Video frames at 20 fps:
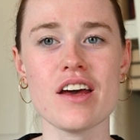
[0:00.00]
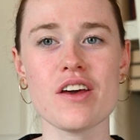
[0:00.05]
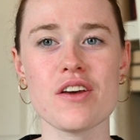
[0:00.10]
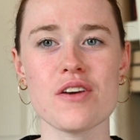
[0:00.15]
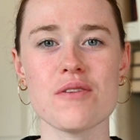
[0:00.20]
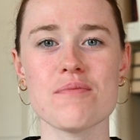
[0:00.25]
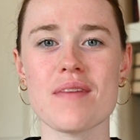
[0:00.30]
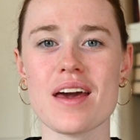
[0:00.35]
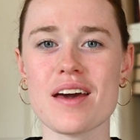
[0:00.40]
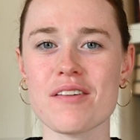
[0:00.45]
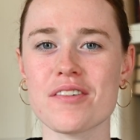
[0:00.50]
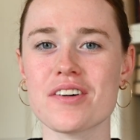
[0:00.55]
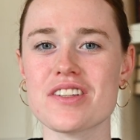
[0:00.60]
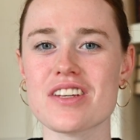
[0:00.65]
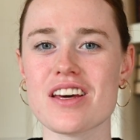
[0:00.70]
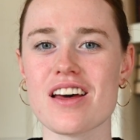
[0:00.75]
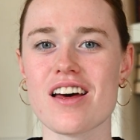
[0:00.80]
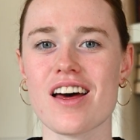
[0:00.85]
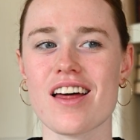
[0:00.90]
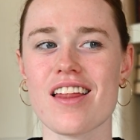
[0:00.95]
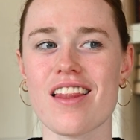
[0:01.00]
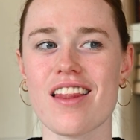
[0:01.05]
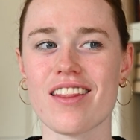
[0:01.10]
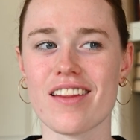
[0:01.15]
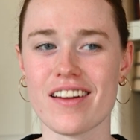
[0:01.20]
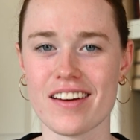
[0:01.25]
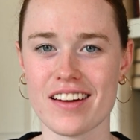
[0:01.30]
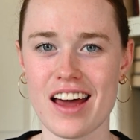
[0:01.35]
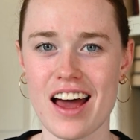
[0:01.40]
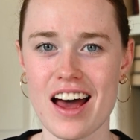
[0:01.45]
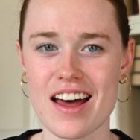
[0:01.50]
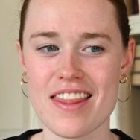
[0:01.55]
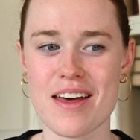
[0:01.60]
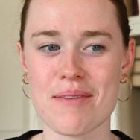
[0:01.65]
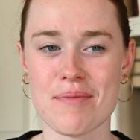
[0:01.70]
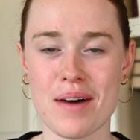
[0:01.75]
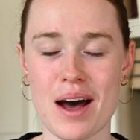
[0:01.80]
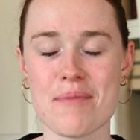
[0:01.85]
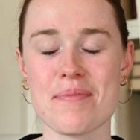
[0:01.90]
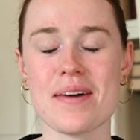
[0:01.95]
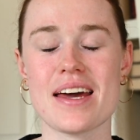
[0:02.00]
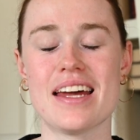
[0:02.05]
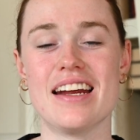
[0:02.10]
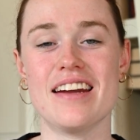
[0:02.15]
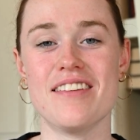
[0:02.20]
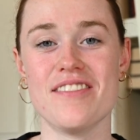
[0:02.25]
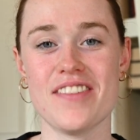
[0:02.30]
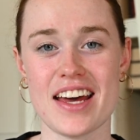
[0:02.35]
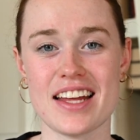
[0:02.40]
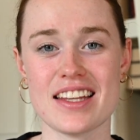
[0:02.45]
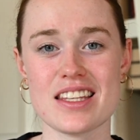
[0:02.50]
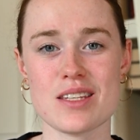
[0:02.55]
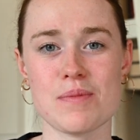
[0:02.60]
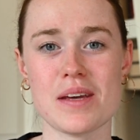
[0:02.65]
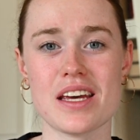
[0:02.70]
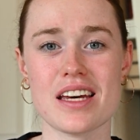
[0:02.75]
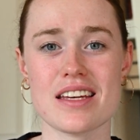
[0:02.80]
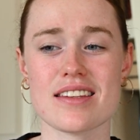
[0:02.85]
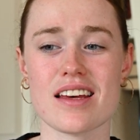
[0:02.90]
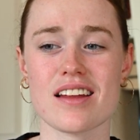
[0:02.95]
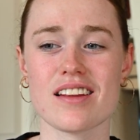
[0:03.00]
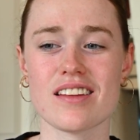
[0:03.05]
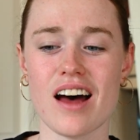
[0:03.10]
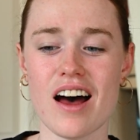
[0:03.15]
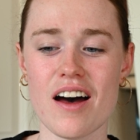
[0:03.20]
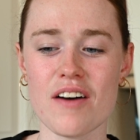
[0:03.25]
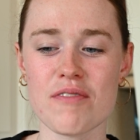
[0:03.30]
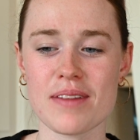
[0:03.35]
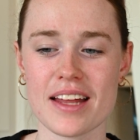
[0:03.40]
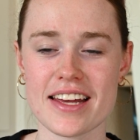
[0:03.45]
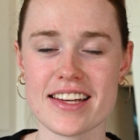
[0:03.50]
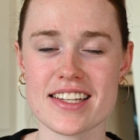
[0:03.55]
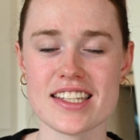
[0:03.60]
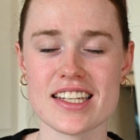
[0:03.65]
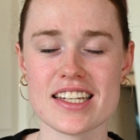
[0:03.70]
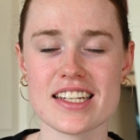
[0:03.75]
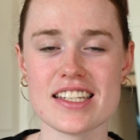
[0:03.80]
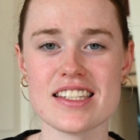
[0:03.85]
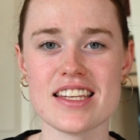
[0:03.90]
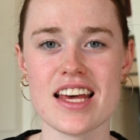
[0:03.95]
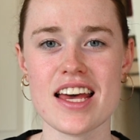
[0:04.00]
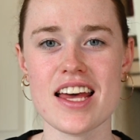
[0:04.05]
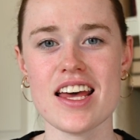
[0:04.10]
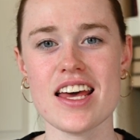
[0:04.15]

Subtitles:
you may want to look them up in advance, because a lot of places